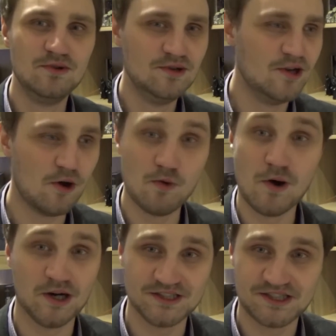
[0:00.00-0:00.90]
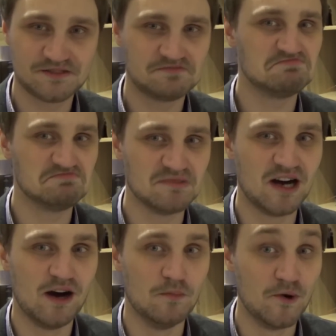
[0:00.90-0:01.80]
go watch
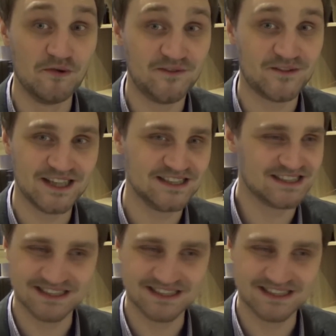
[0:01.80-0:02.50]
movie fights,